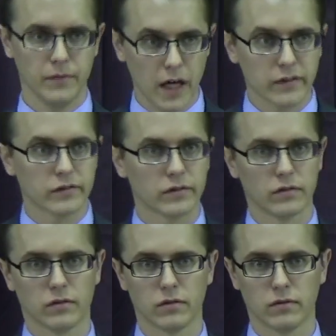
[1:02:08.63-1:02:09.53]
Yes.
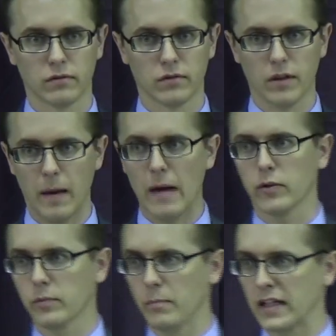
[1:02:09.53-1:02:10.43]
The
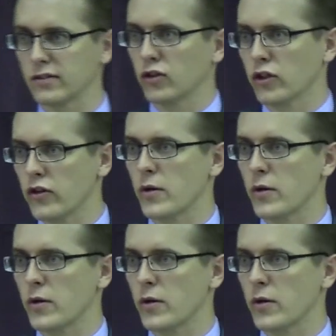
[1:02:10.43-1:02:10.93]
Bible makes it clear.